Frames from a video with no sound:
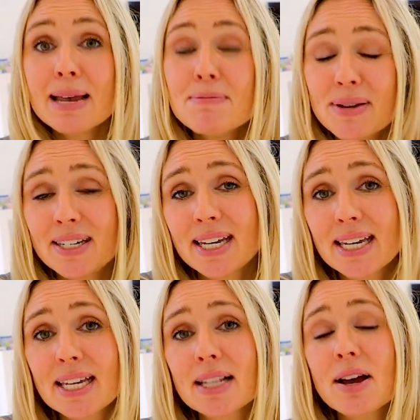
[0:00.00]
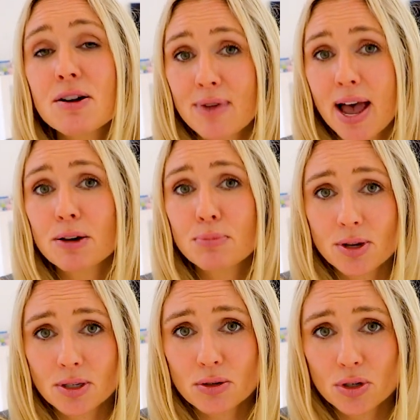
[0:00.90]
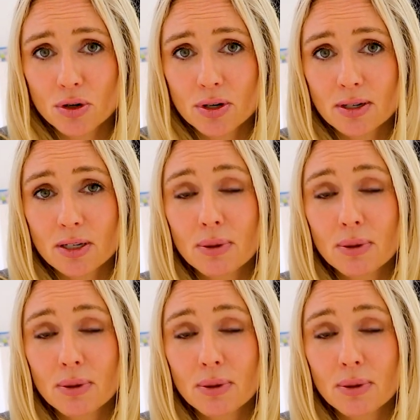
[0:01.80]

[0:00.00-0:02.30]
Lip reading: in particular around personal insurances.